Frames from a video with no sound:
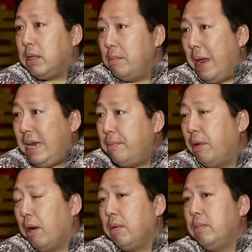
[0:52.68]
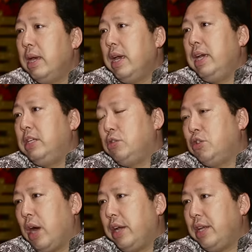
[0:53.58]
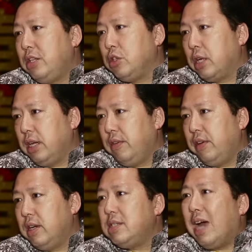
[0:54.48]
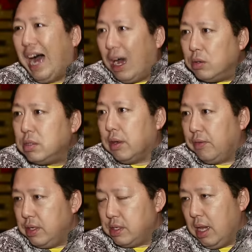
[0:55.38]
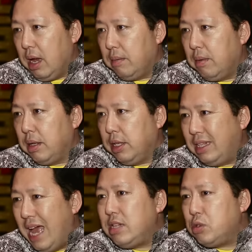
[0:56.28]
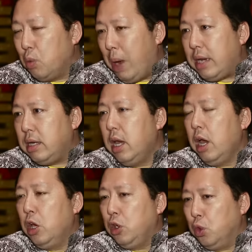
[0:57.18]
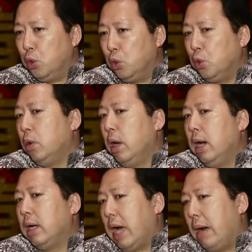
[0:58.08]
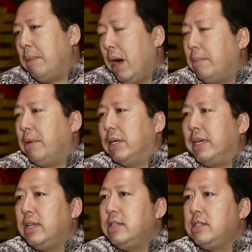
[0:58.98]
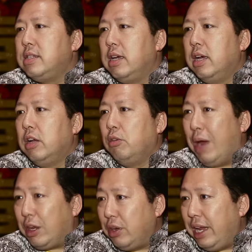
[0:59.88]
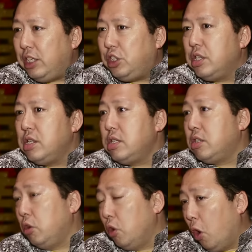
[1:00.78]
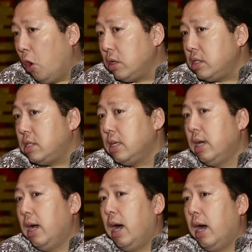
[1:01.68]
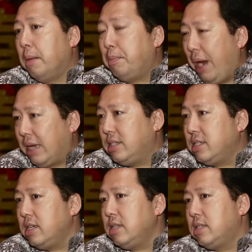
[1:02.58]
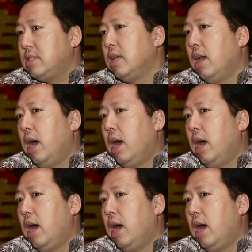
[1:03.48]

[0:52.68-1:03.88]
but the main problem is to try then to convert out of Islam. I think that's when you come up against regulations, laws, practices,